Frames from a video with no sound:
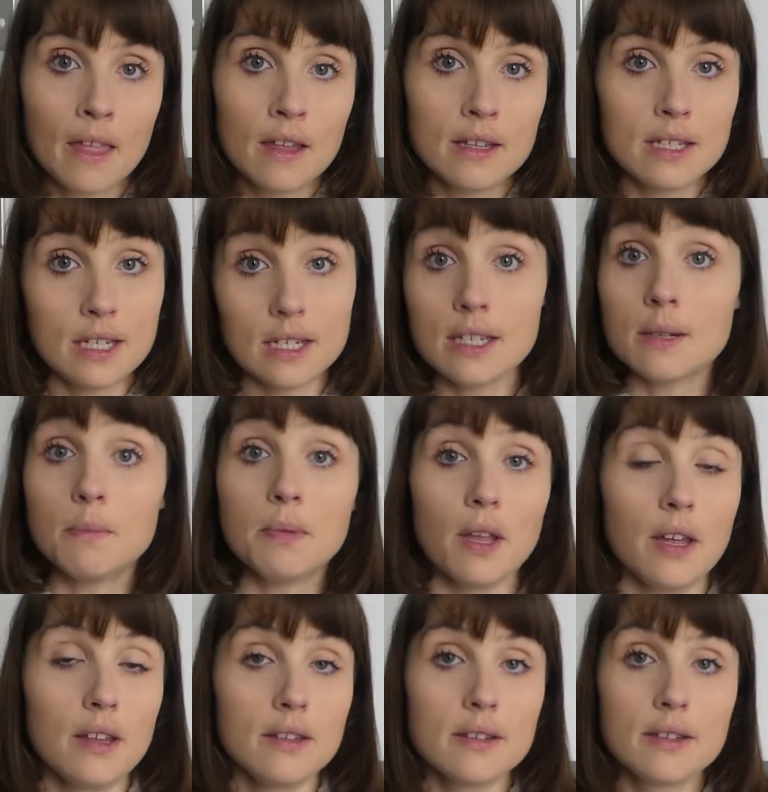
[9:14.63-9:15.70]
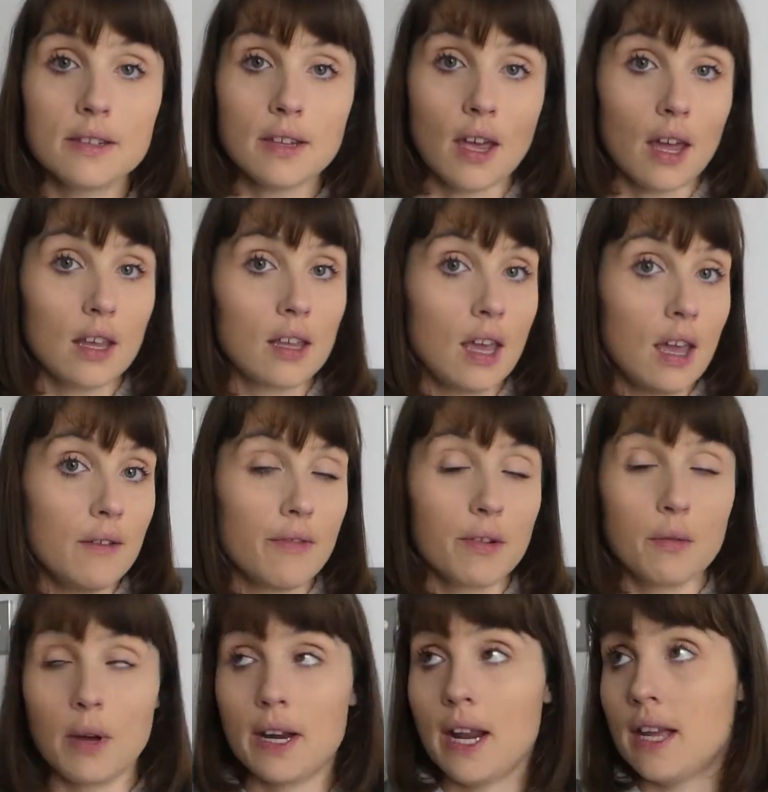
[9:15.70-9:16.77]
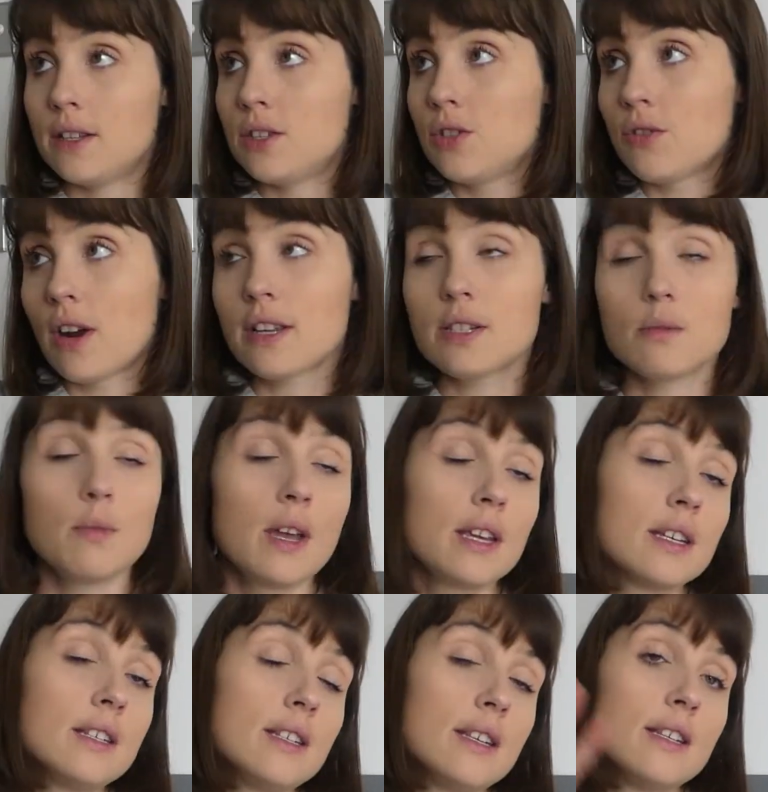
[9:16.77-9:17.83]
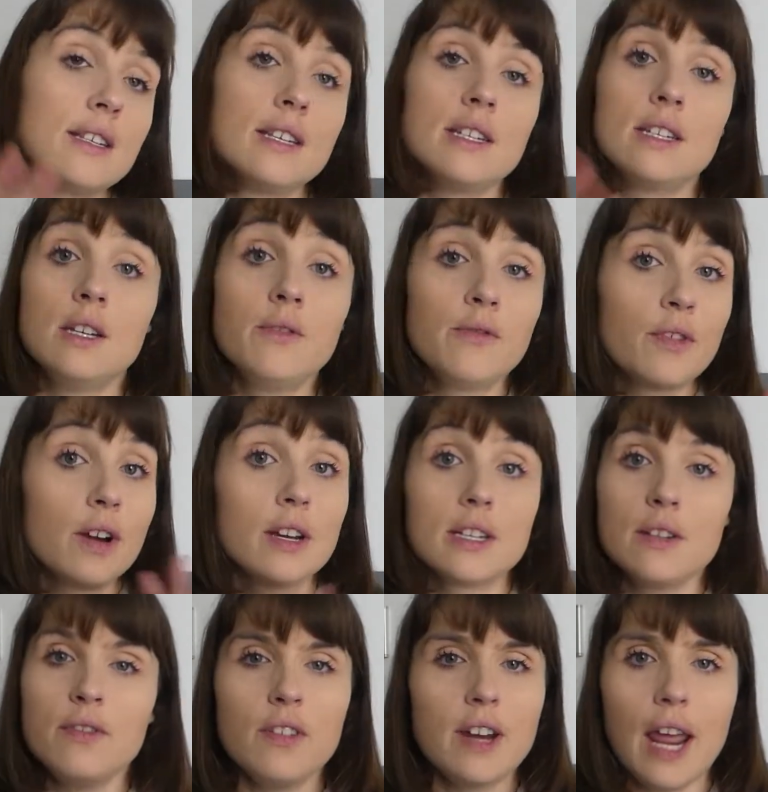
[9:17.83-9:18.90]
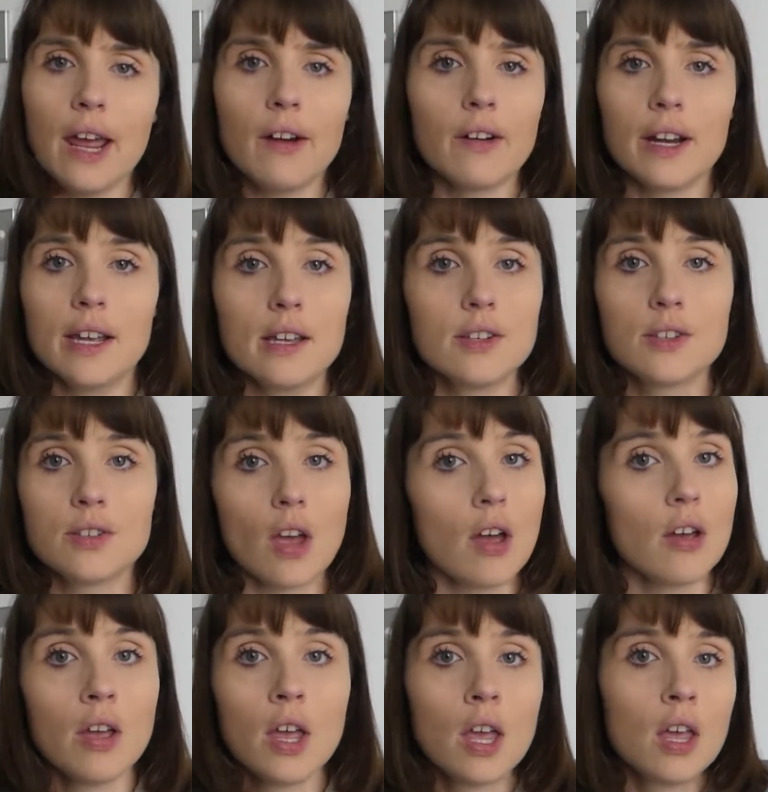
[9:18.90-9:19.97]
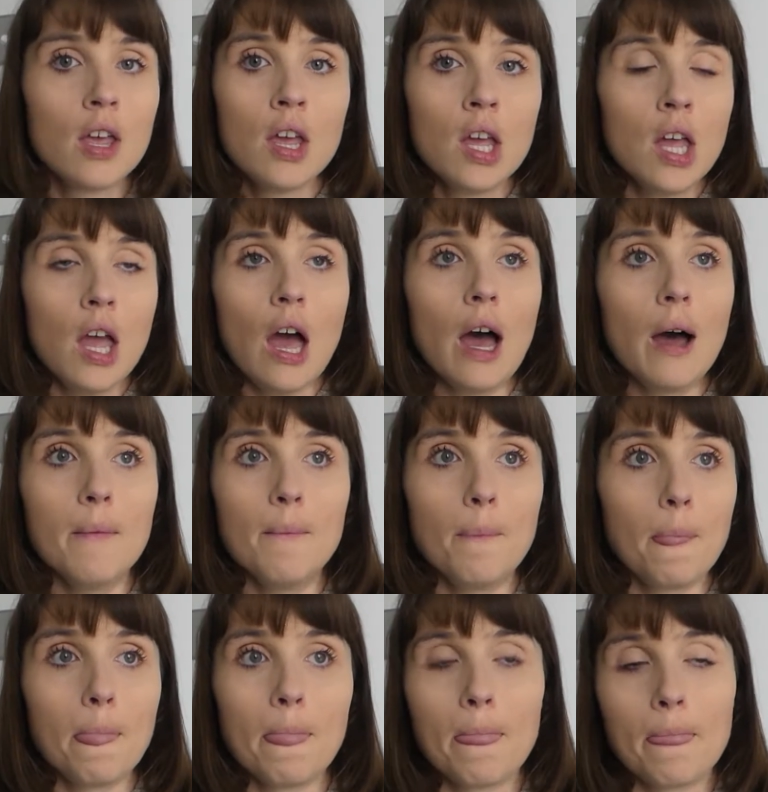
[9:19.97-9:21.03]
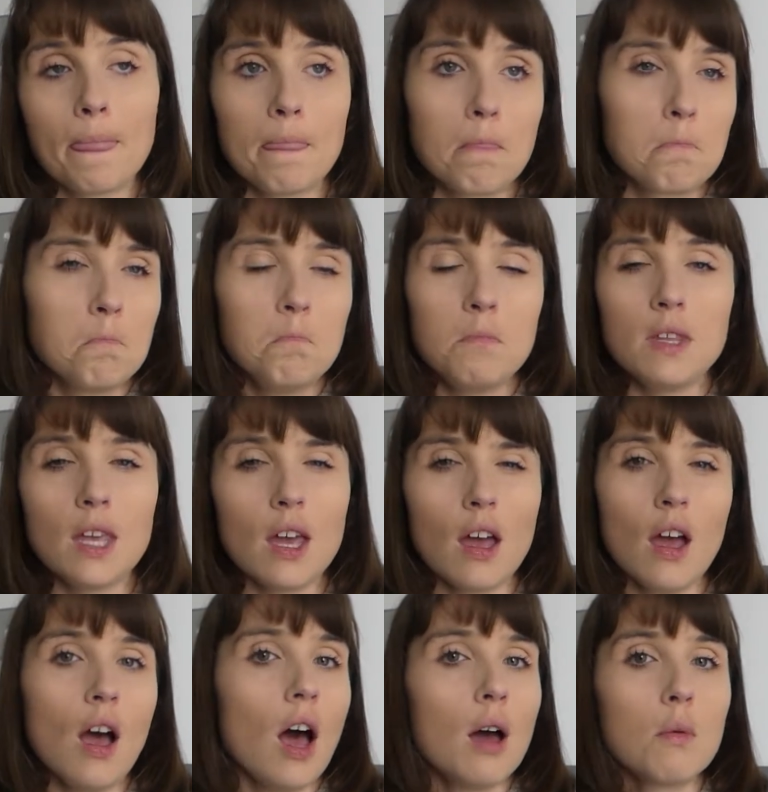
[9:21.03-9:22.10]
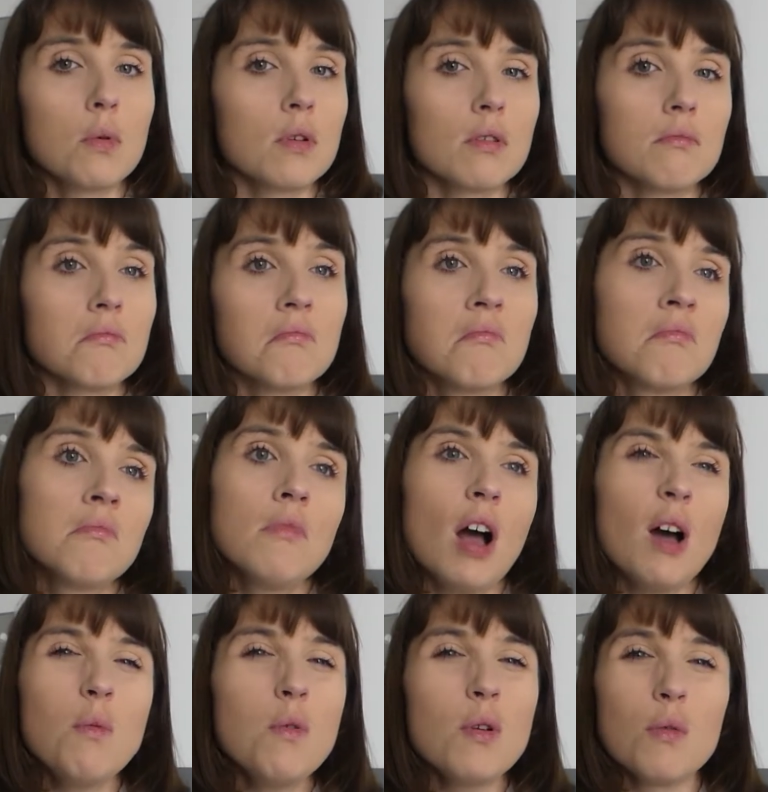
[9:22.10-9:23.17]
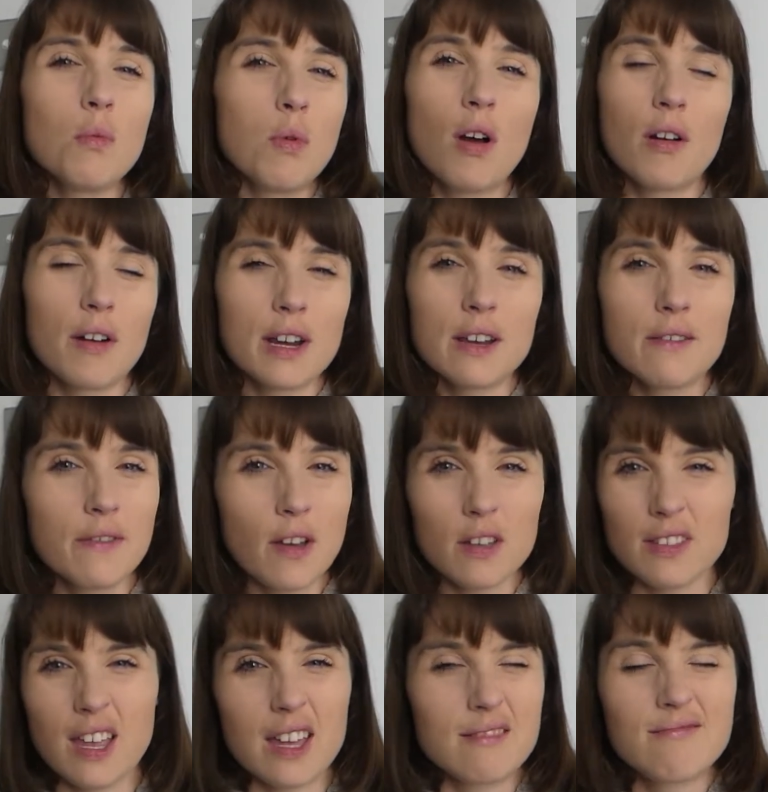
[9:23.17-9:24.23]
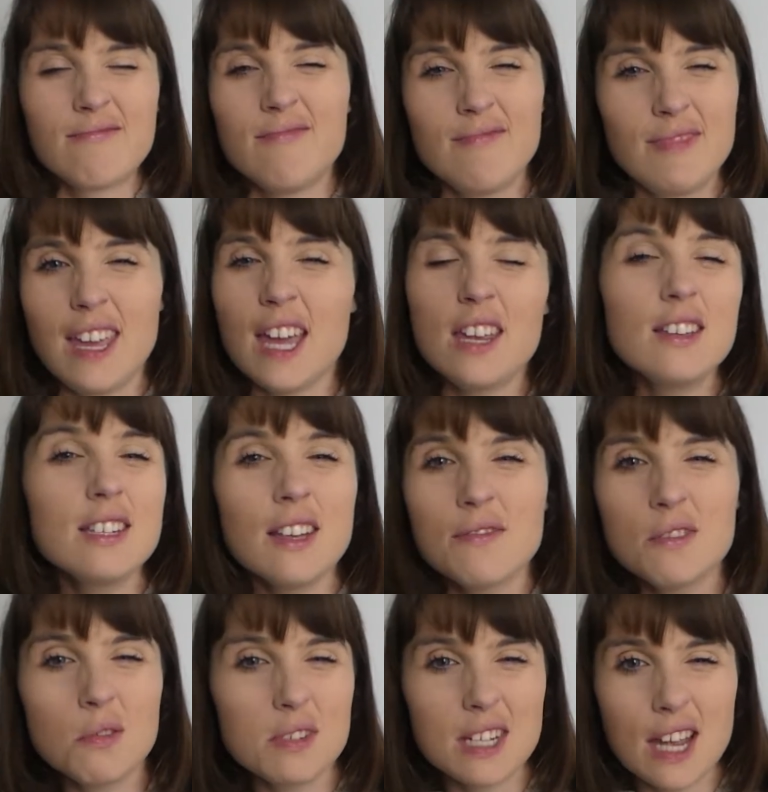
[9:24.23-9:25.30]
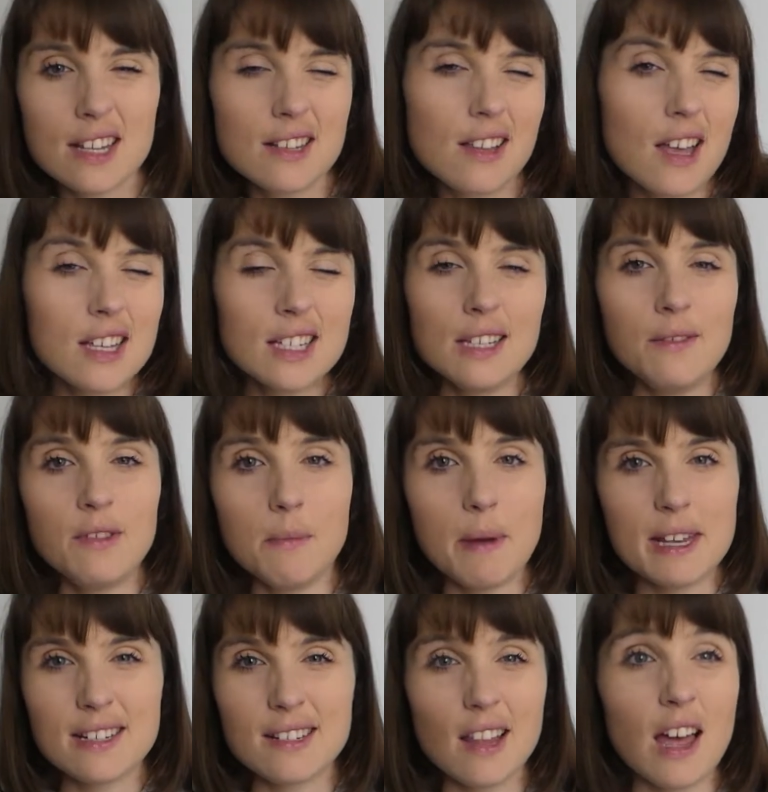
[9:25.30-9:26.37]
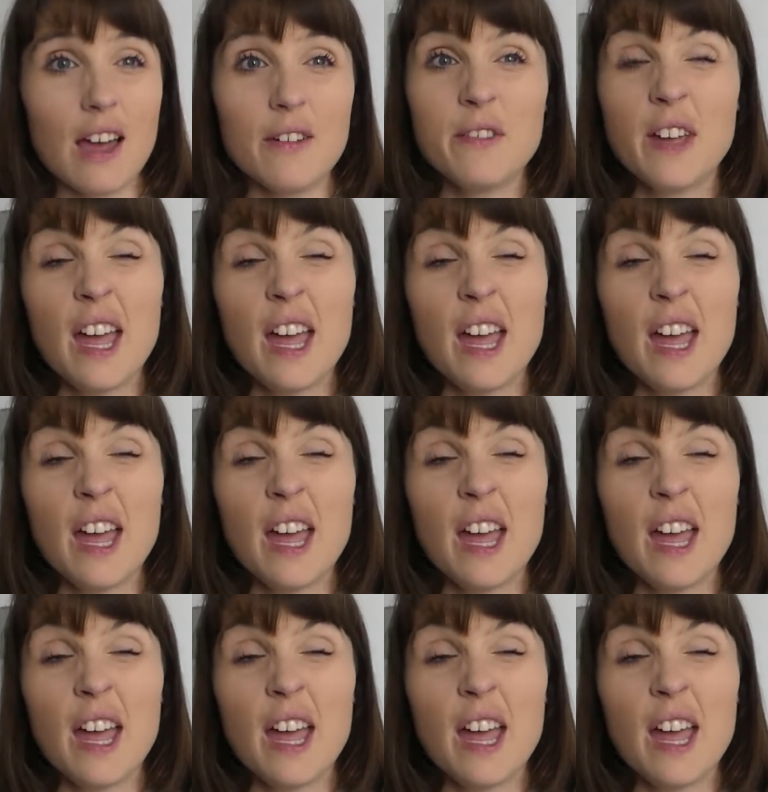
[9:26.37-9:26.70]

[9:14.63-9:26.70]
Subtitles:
disciplines. Like everyone had strengths and weaknesses in different areas. So yeah, I wouldn't worry. Like, get yourself to a dance class, live your best life,